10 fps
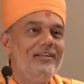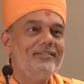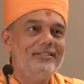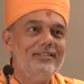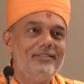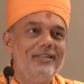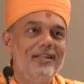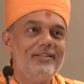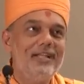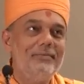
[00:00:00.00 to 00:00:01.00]
Sachin said,
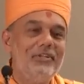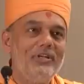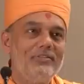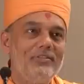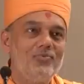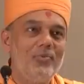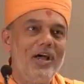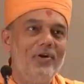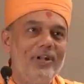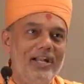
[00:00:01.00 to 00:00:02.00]
Yes, I am here since one
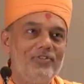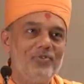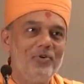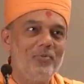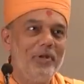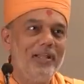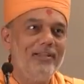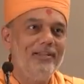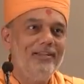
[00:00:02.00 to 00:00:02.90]
hour and I saw you play.